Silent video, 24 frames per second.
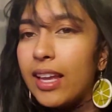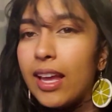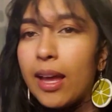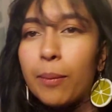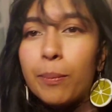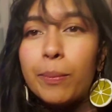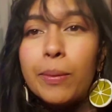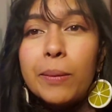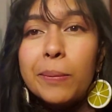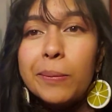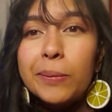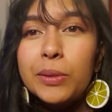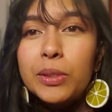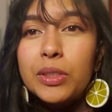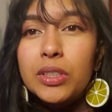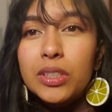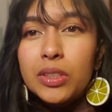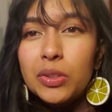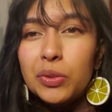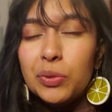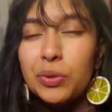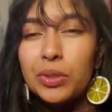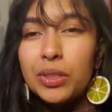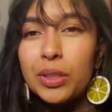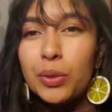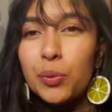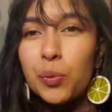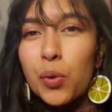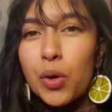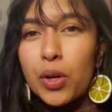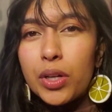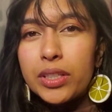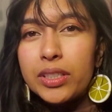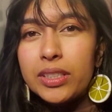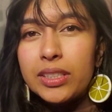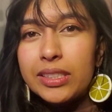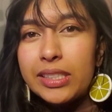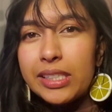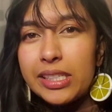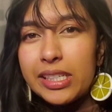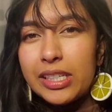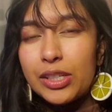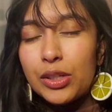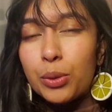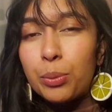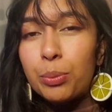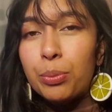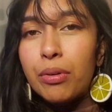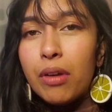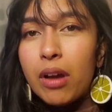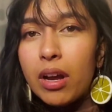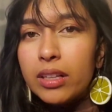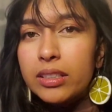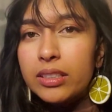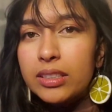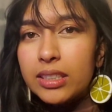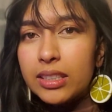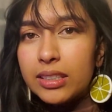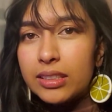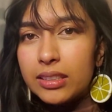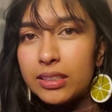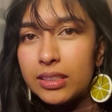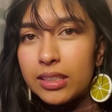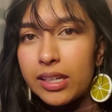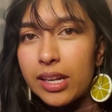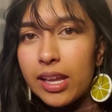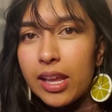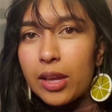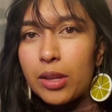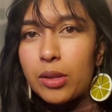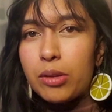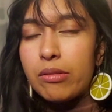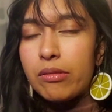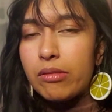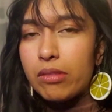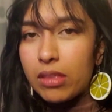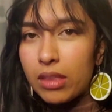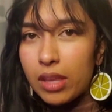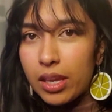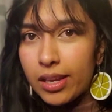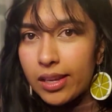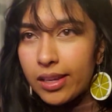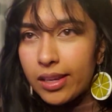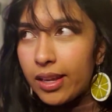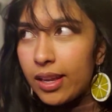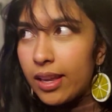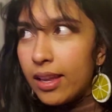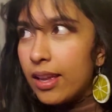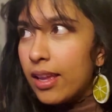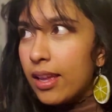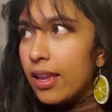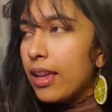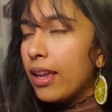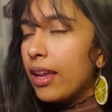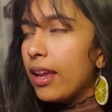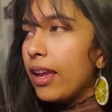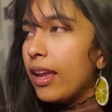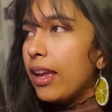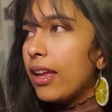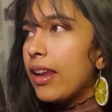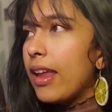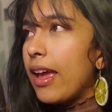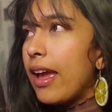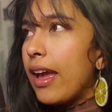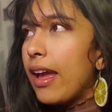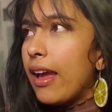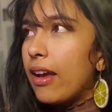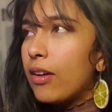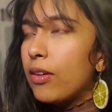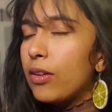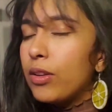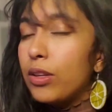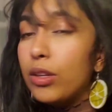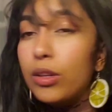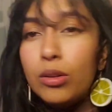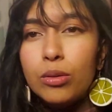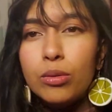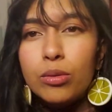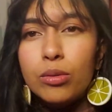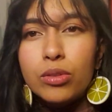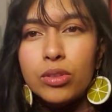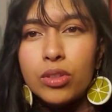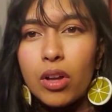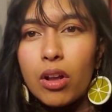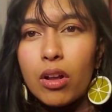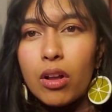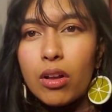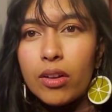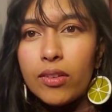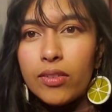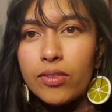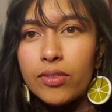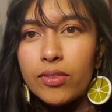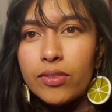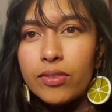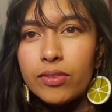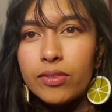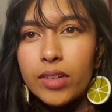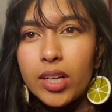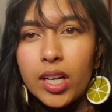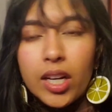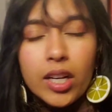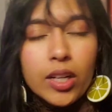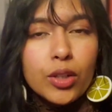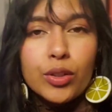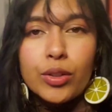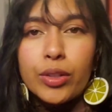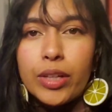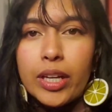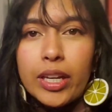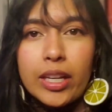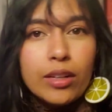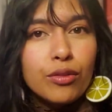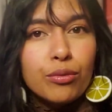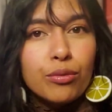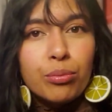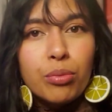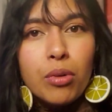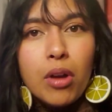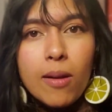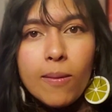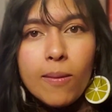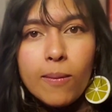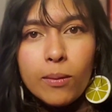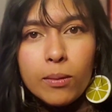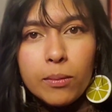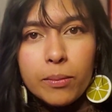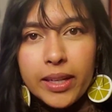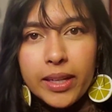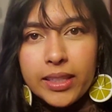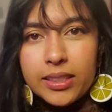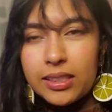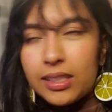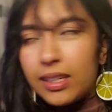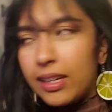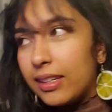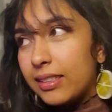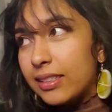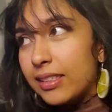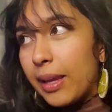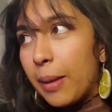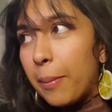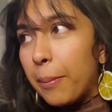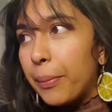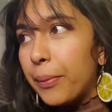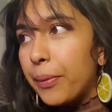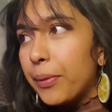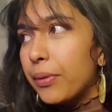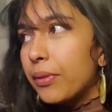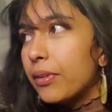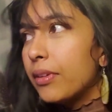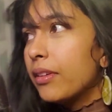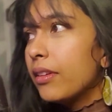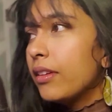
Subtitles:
people just really want to see your process and how you think and how you solve a creative problem. As an example,